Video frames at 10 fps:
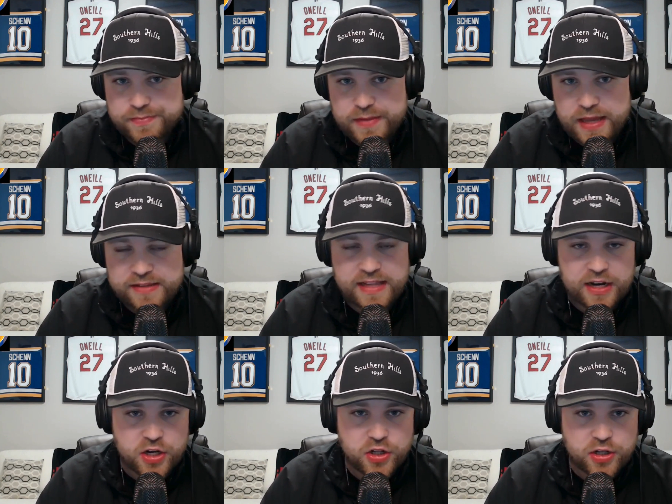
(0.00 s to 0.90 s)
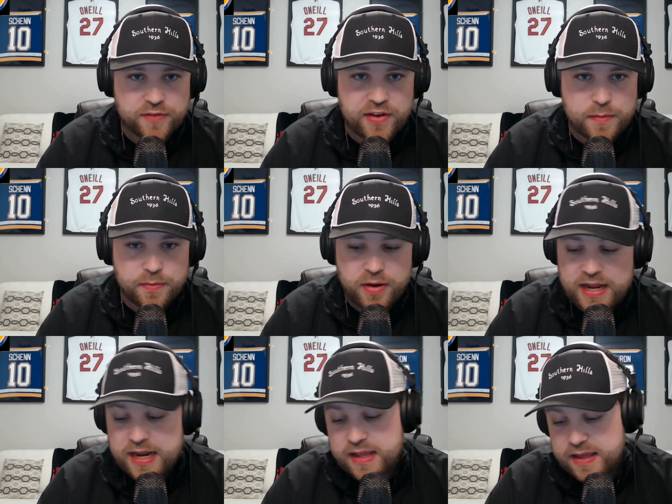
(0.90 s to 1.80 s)
it's not going to look very
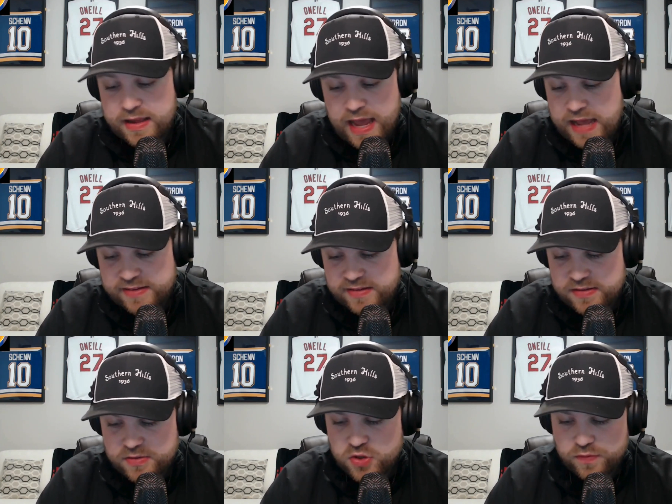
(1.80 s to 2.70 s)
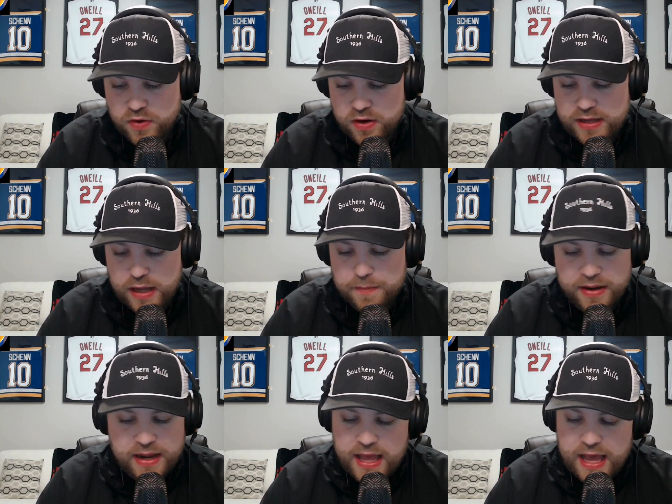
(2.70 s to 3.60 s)
pretty, and it hasn't so far yet.
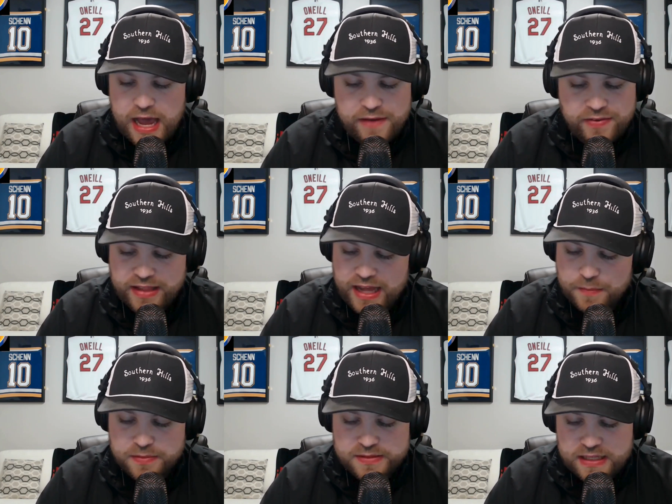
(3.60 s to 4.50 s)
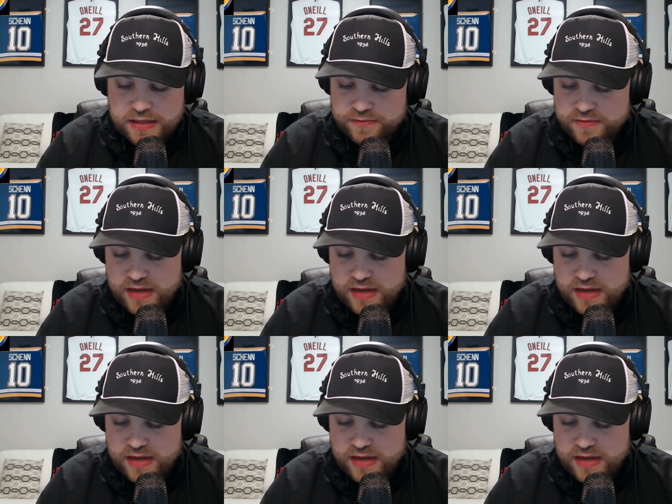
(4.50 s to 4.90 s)
But I have a lot of belief.